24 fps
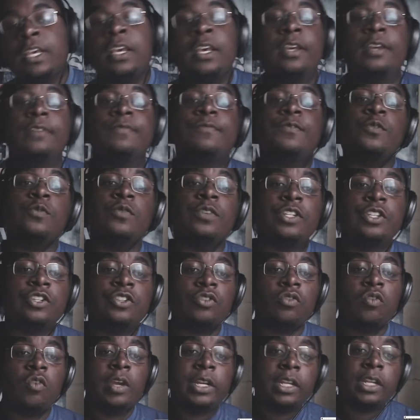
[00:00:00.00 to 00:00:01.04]
If you
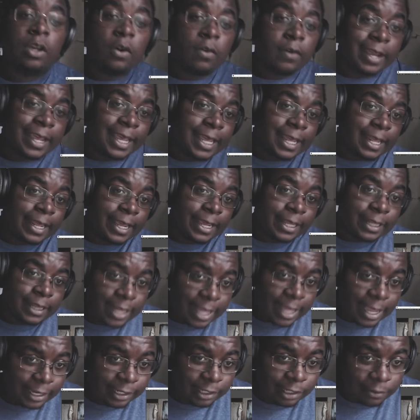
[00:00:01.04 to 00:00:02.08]
enjoyed, go ahead and
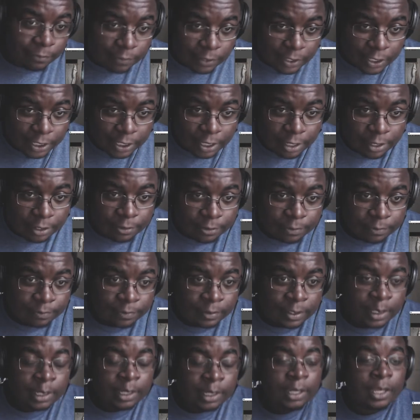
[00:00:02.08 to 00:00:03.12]
like the video.
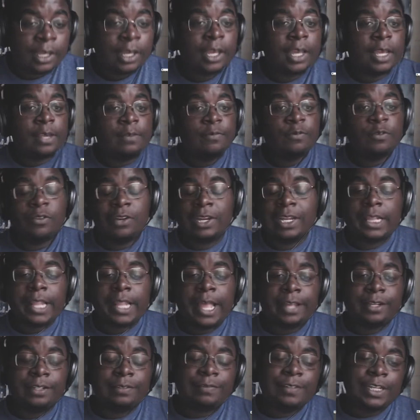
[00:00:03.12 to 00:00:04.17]
If you didn't
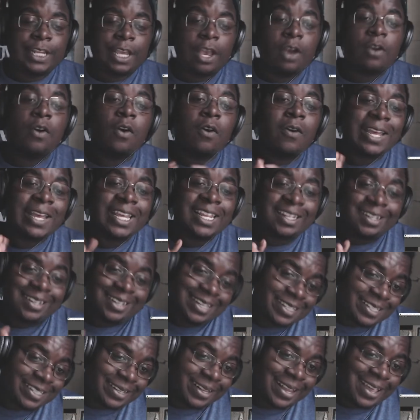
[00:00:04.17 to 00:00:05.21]
like the video, go ahead and
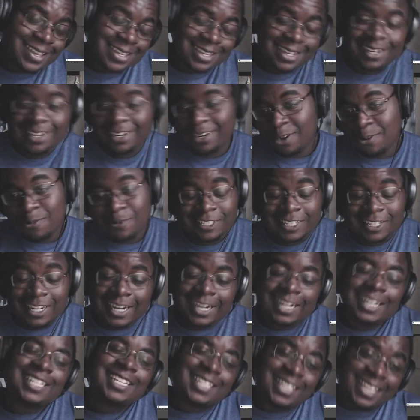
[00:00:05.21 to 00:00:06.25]
dislike it. No one's
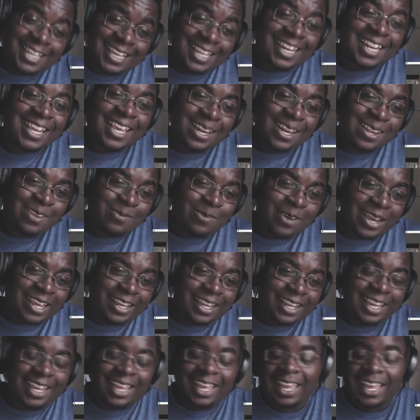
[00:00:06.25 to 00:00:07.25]
gonna see it anyway.